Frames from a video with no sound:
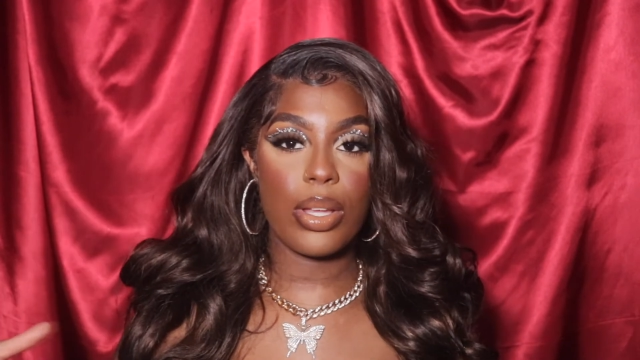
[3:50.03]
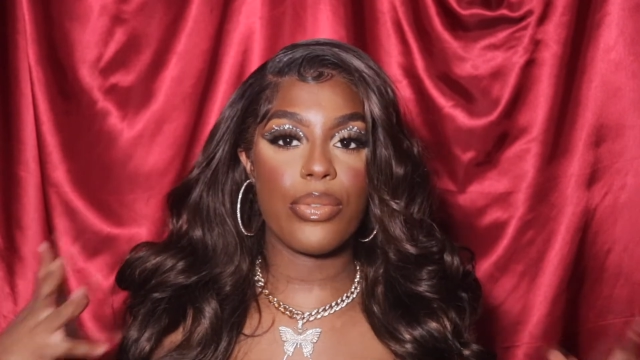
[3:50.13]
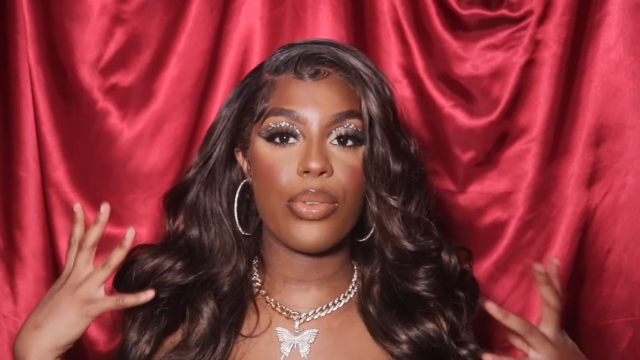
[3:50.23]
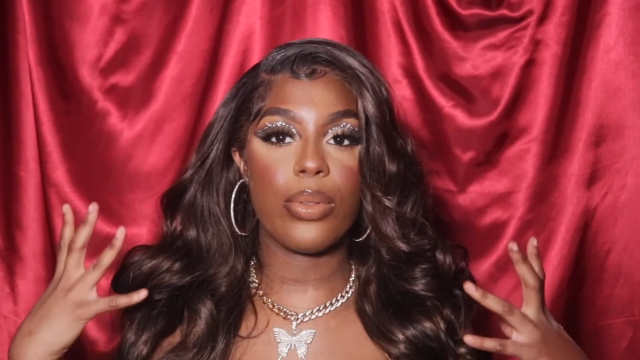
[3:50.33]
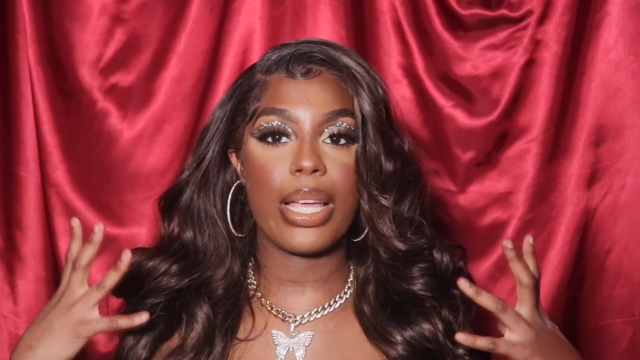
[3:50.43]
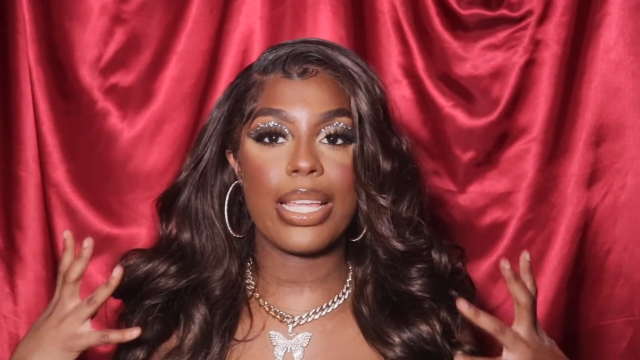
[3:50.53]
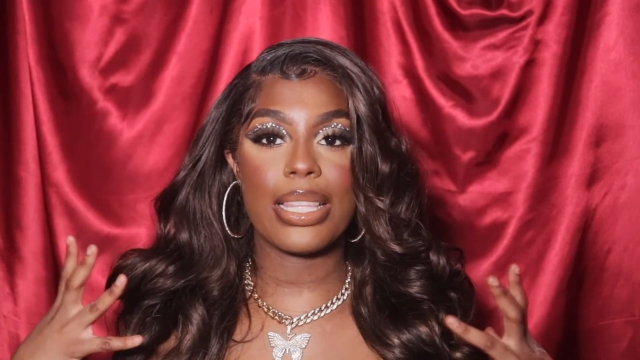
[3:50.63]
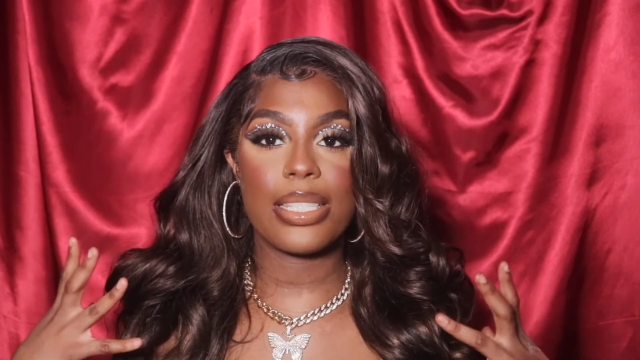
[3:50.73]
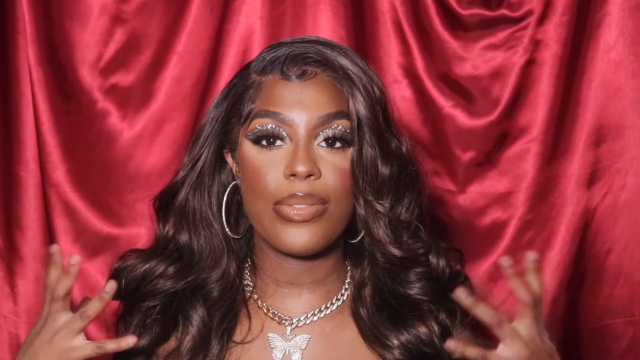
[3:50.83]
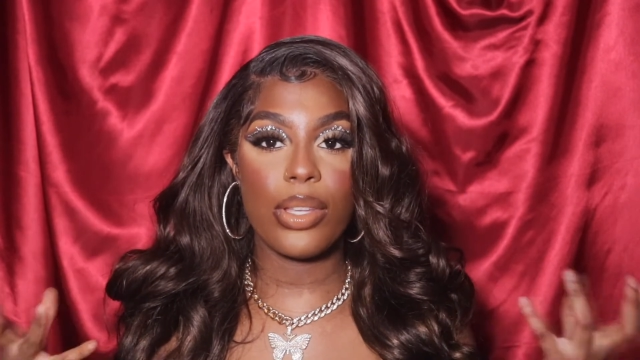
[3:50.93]
If you like
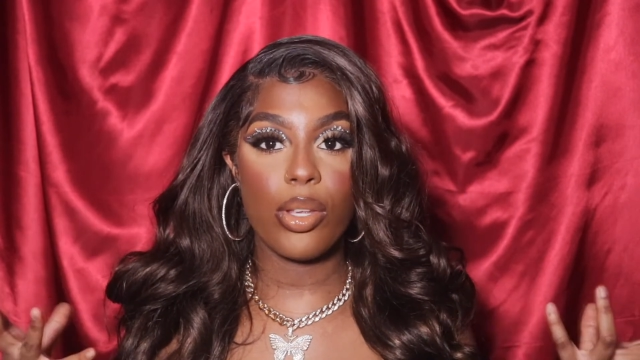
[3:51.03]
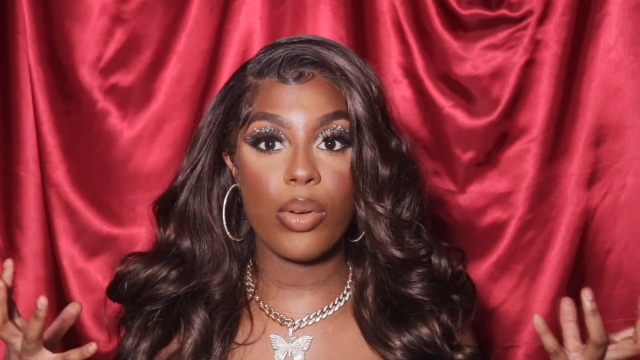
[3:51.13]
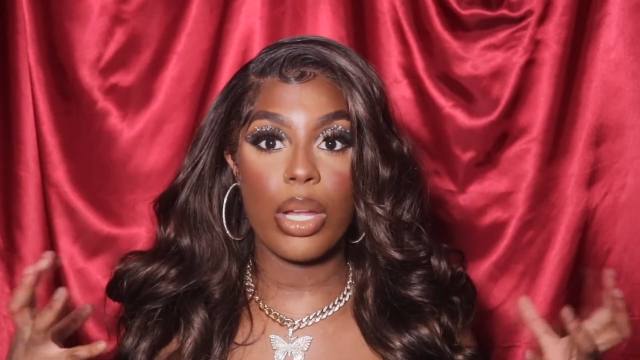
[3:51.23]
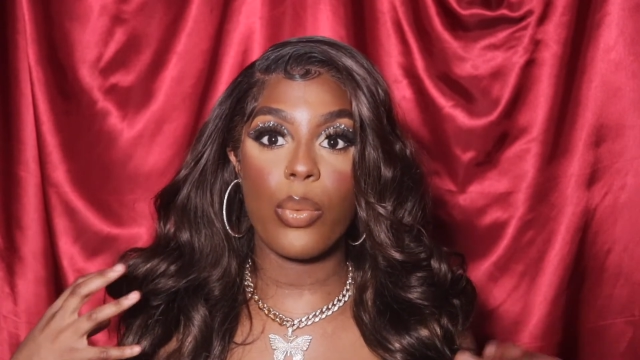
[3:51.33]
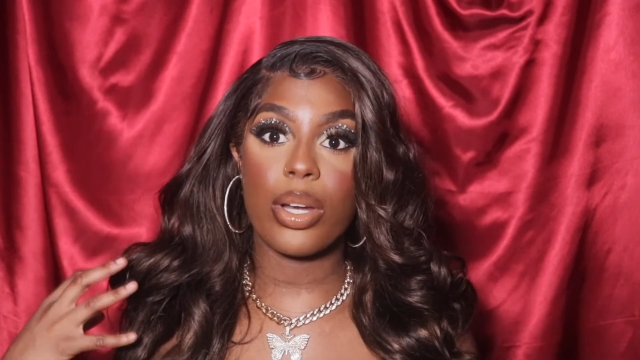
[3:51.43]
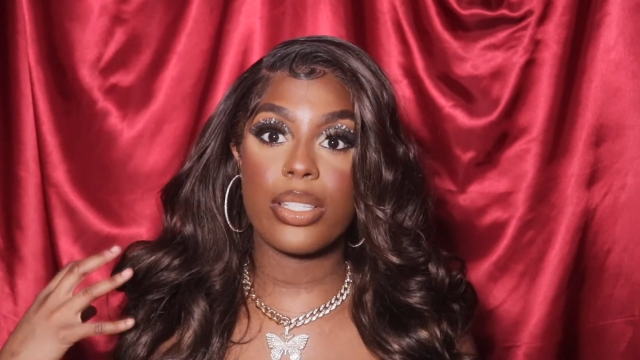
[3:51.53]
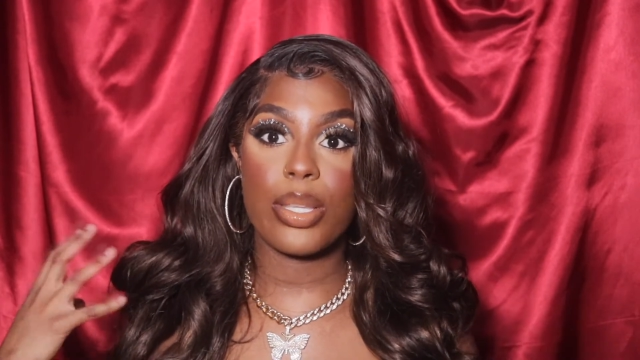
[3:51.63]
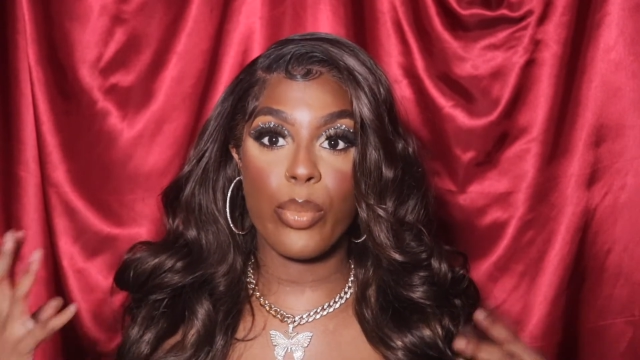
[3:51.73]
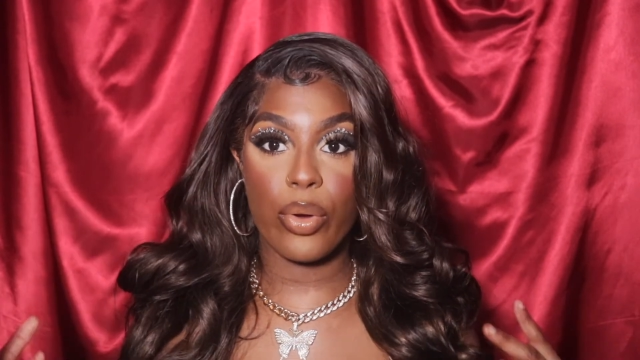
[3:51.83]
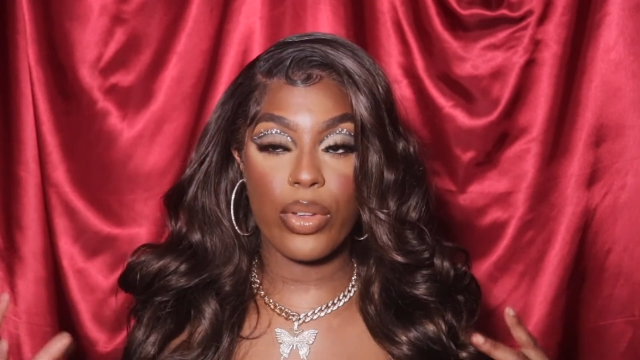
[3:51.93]
this video and want to
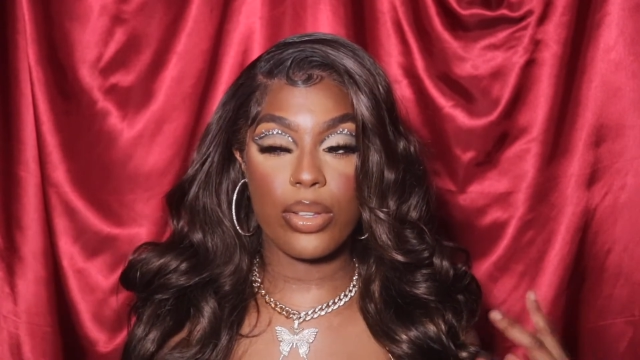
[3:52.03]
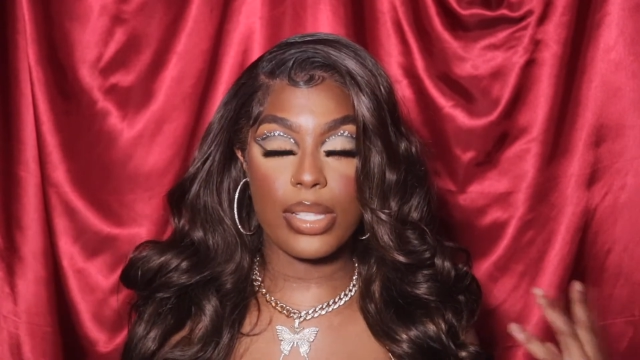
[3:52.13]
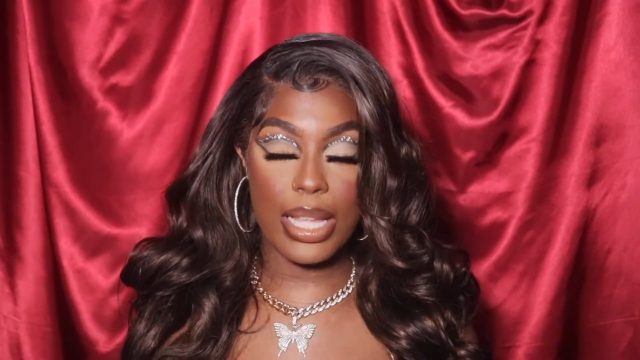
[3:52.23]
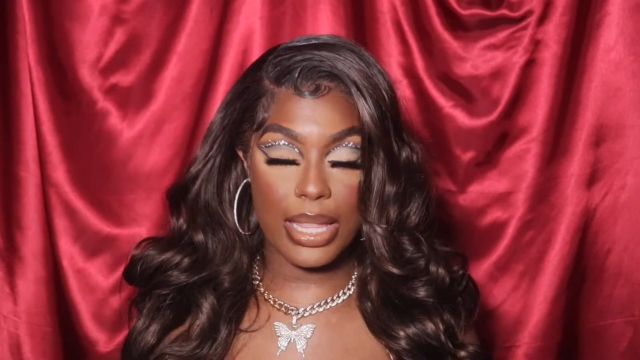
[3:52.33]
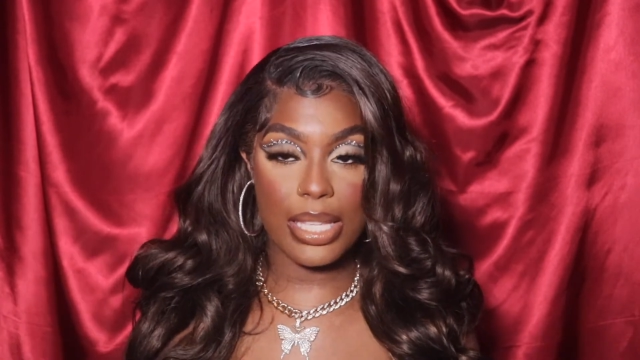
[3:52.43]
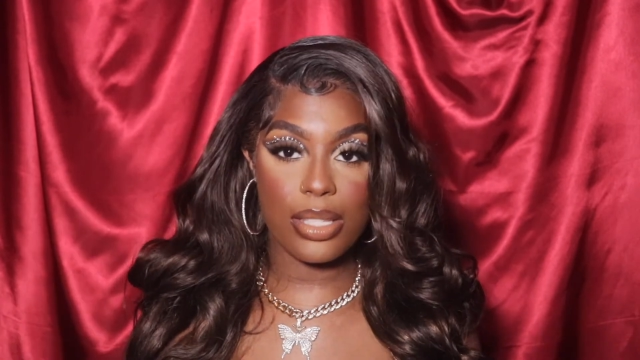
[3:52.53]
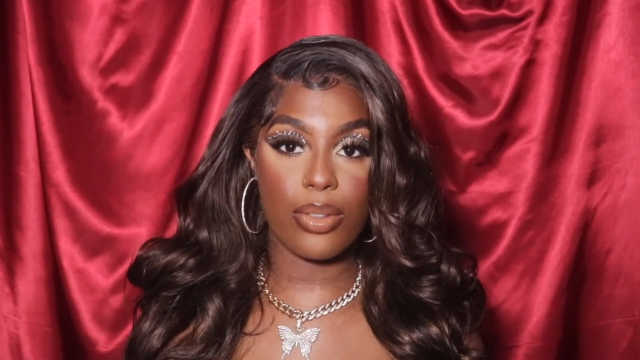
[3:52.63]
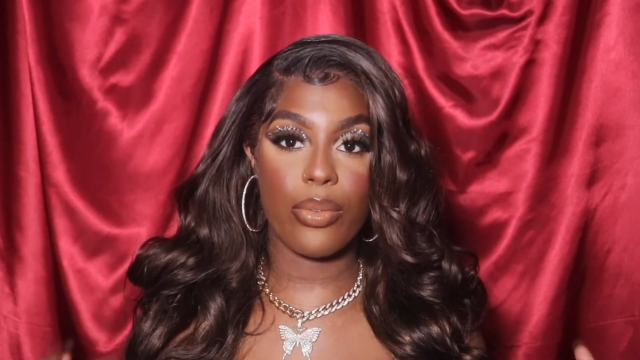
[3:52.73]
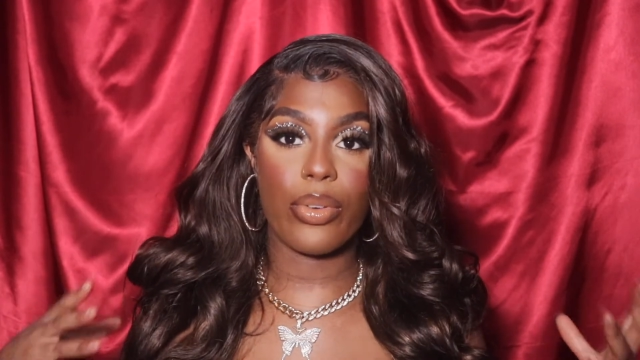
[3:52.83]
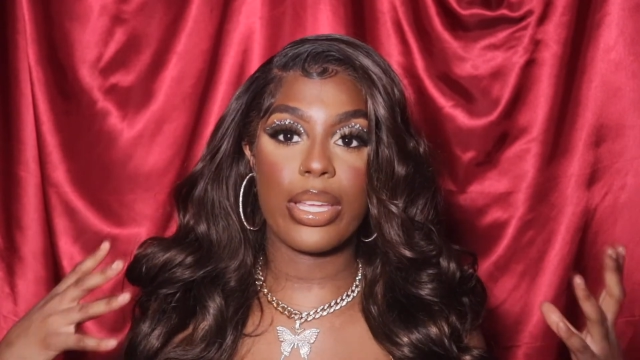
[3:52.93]
see more videos like this,
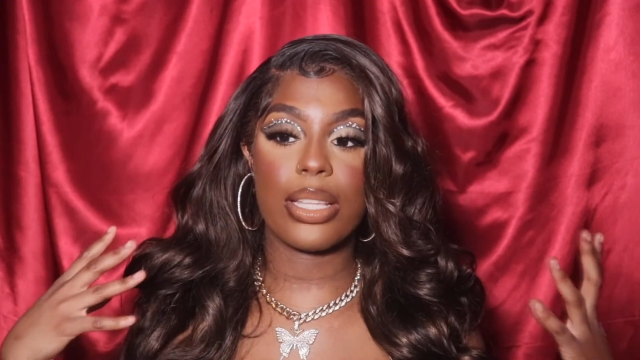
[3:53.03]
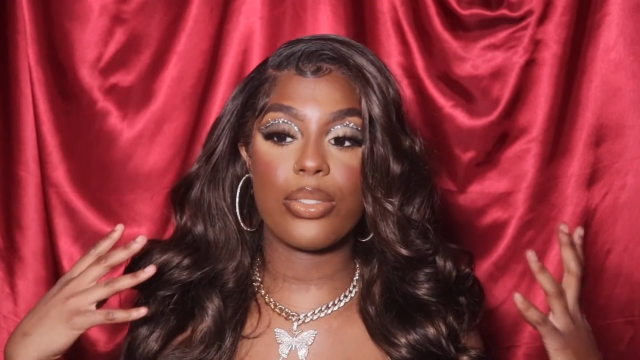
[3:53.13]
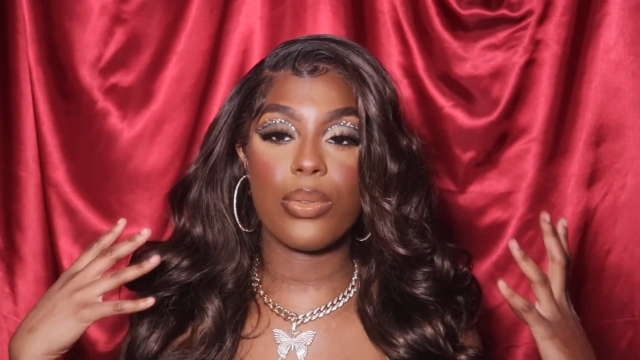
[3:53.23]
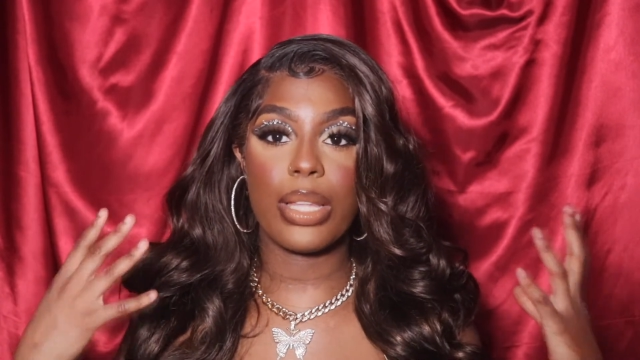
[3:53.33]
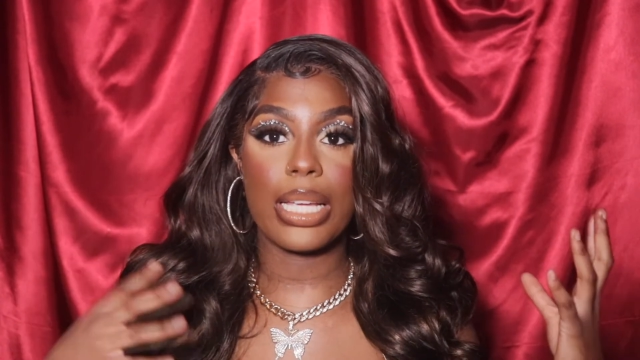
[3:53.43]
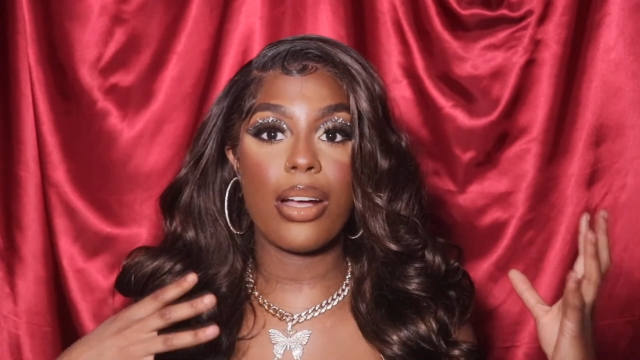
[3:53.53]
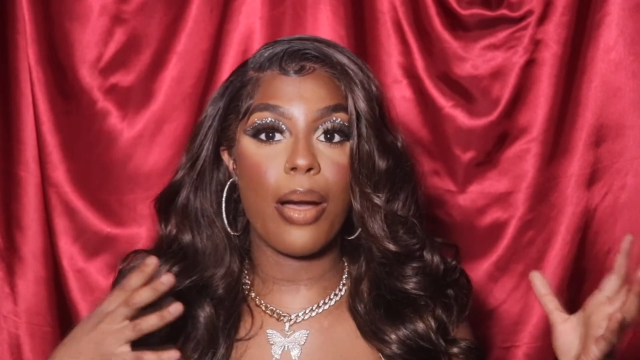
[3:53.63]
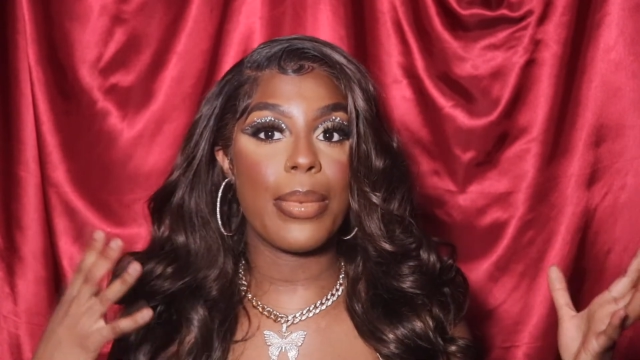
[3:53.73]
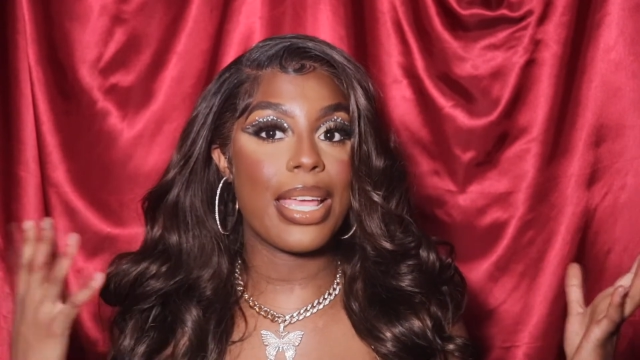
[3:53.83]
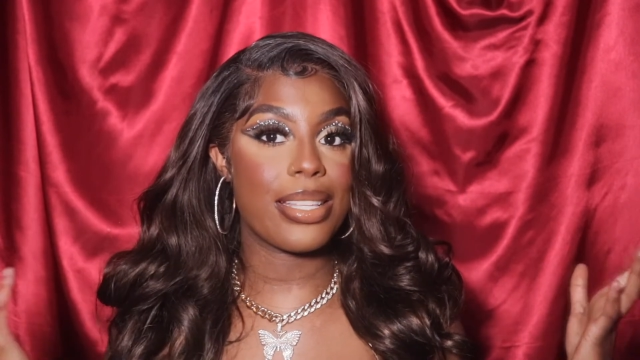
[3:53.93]
don't forget to like, comment,